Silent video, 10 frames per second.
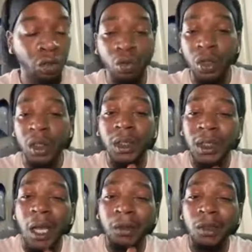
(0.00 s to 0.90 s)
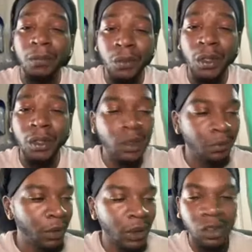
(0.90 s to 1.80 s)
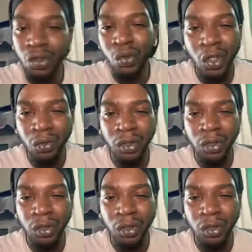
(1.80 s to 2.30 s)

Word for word: you just stop supporting them because you don't